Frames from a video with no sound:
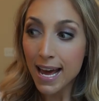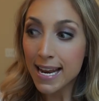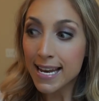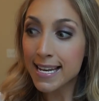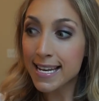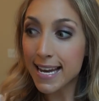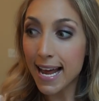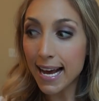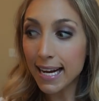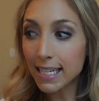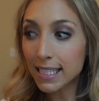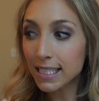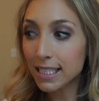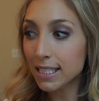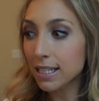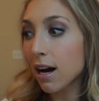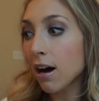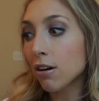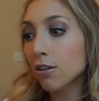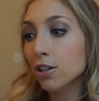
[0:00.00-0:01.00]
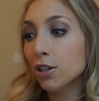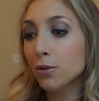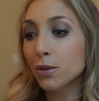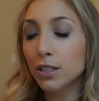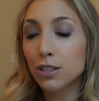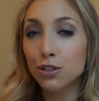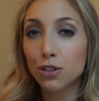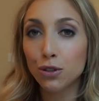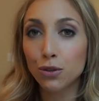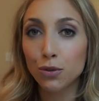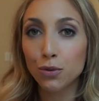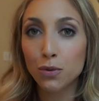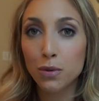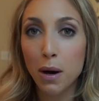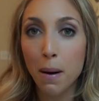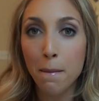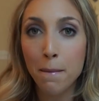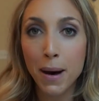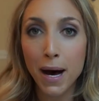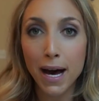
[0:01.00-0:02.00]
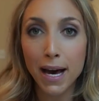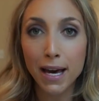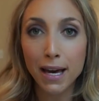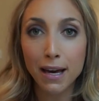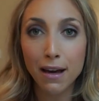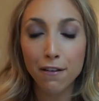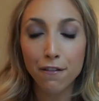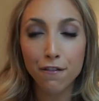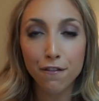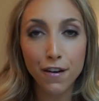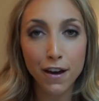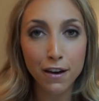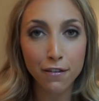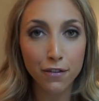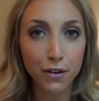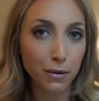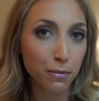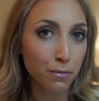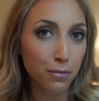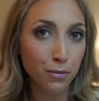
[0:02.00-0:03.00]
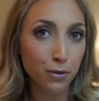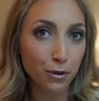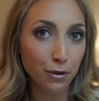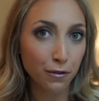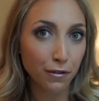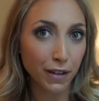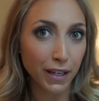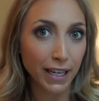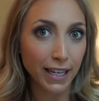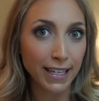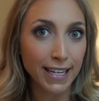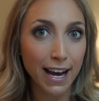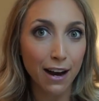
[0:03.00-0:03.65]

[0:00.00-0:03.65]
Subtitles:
Next, I'll go into my favorite movie.